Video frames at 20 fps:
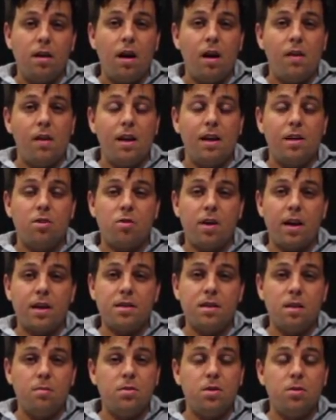and that he
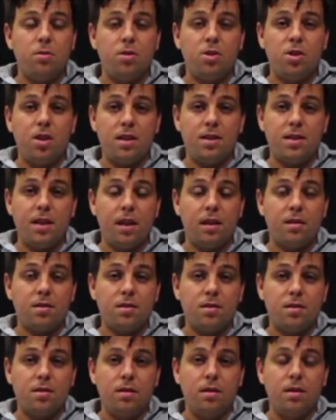tracks him to a chess
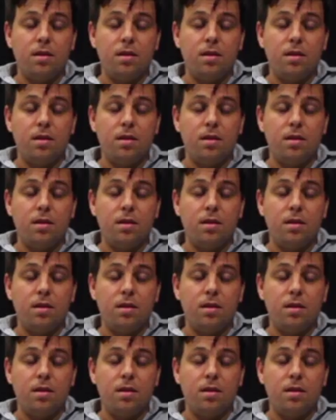house.